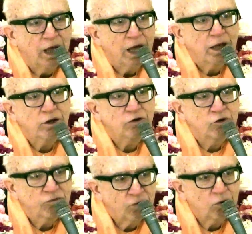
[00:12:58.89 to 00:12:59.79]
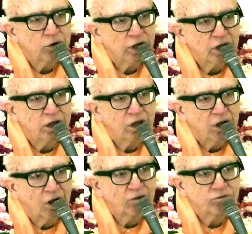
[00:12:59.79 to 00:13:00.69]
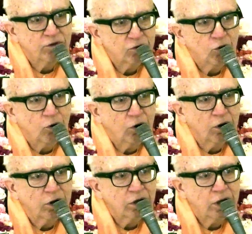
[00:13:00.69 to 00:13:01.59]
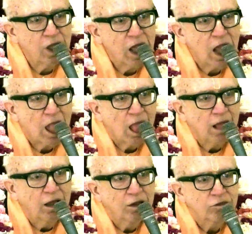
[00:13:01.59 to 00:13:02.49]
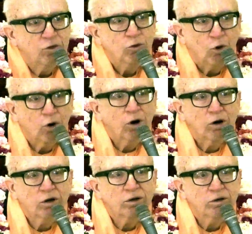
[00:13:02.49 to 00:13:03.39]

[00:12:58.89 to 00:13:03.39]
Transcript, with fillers: a devotee of the Lord. The Lord